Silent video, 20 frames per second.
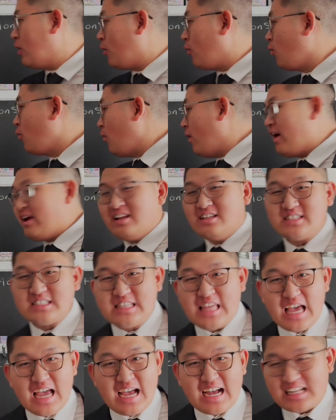What is
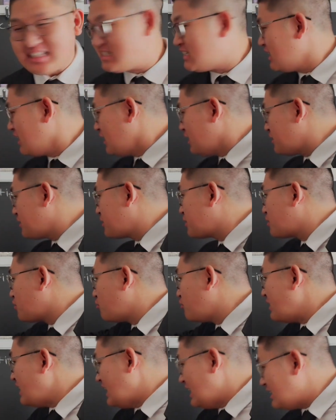that?
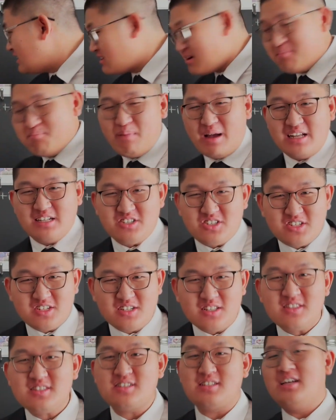3
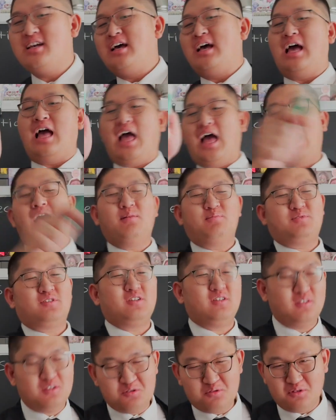dimensions?
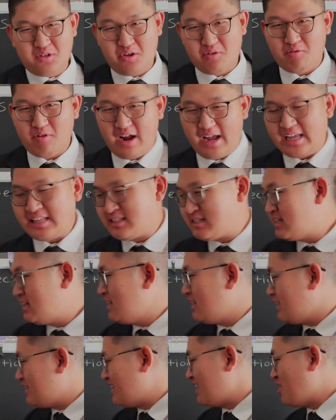Absolutely right.
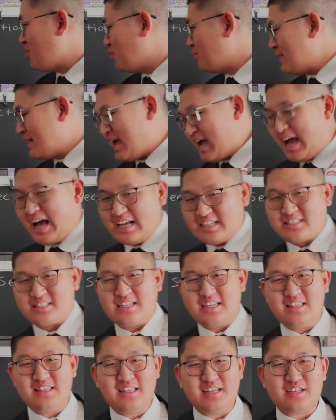They will be
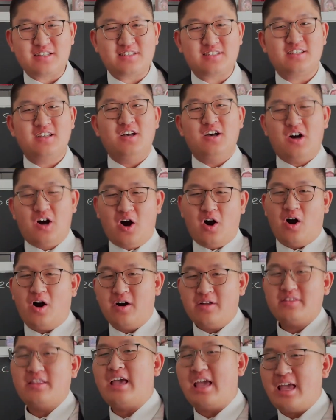asking this
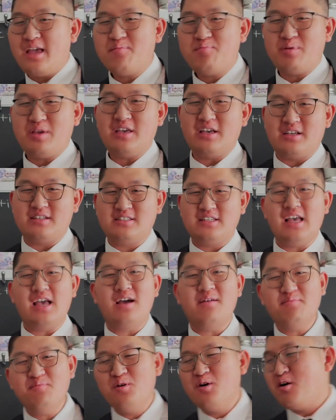on the AP
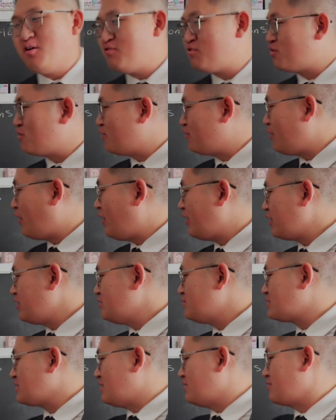exam for
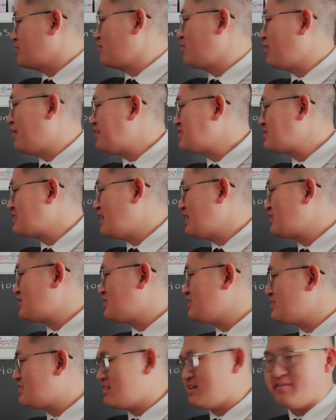volumes of
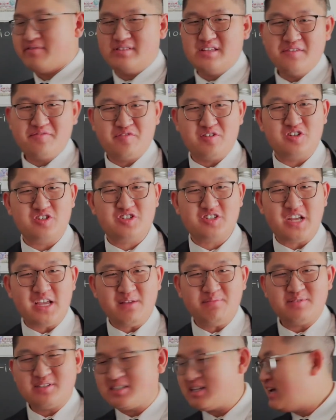cross-sections of different
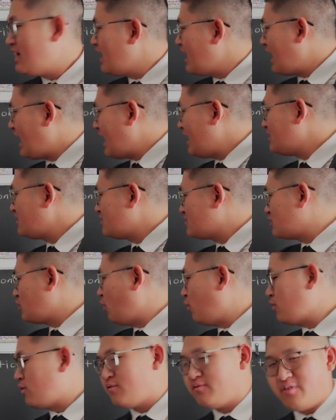shapes and the
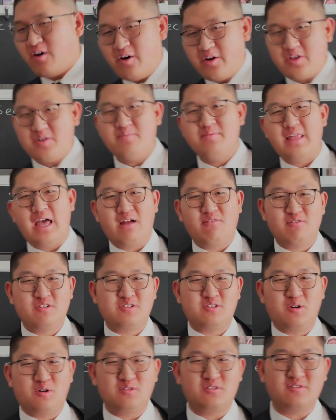total volume that
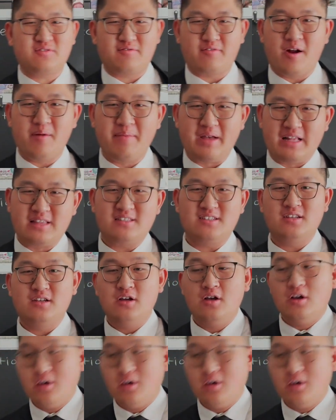results from it.